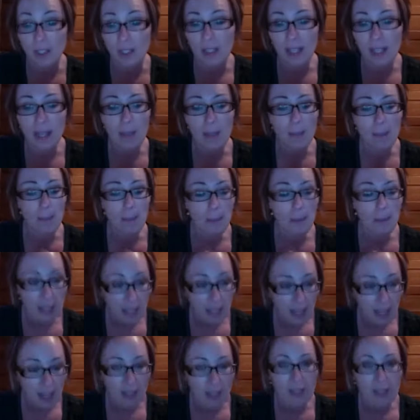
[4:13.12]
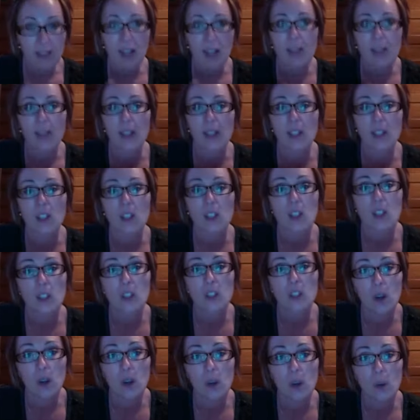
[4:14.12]
that because that's
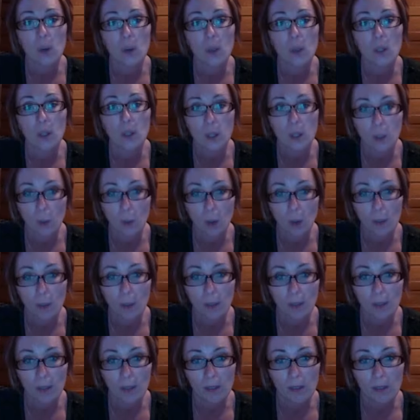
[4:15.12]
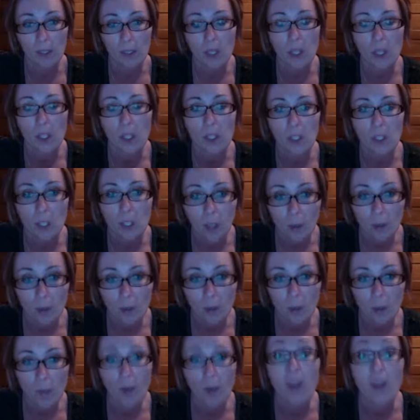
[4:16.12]
so normal. So
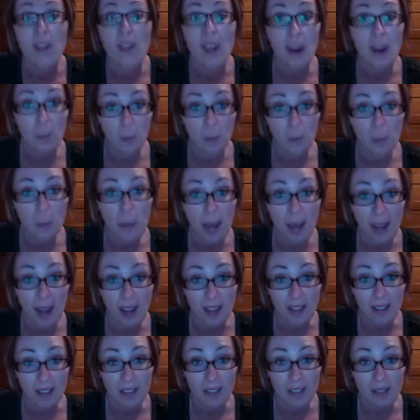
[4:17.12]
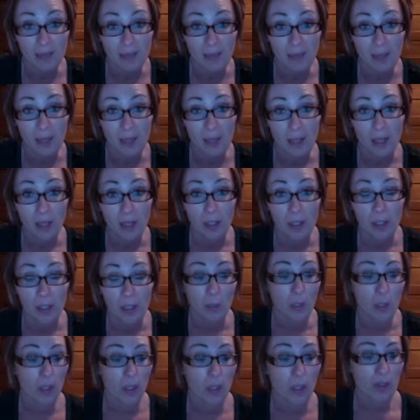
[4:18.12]
normal. That will pass. Mm-hmm.
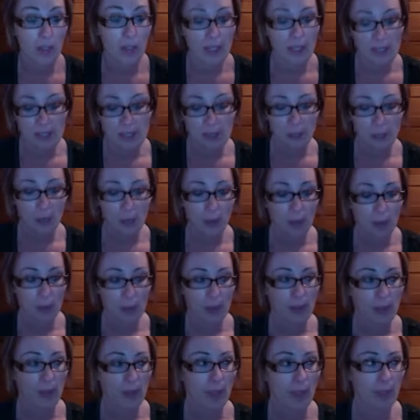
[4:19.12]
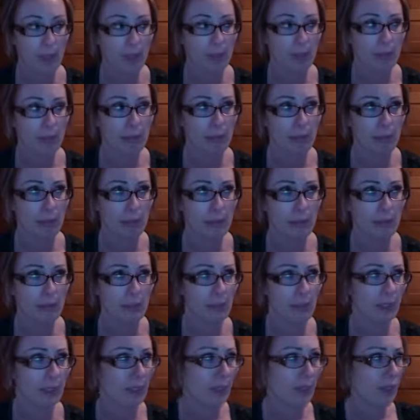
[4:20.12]
Where you get to the point where you're like,
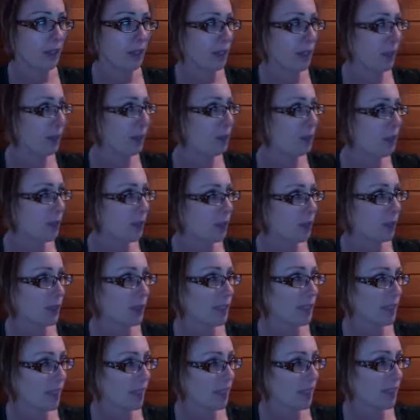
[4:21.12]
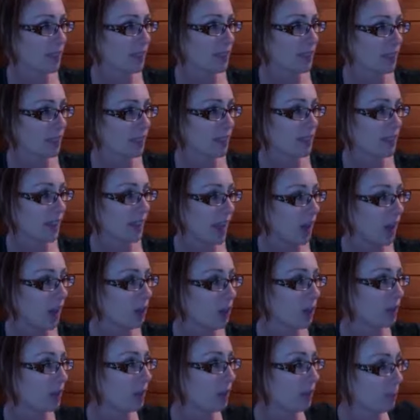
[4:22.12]
I'm totally saying these things
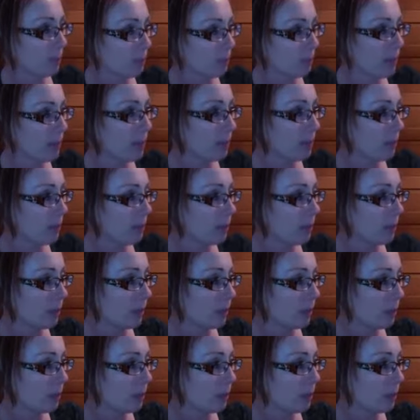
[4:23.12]
out as I'm meeting people at the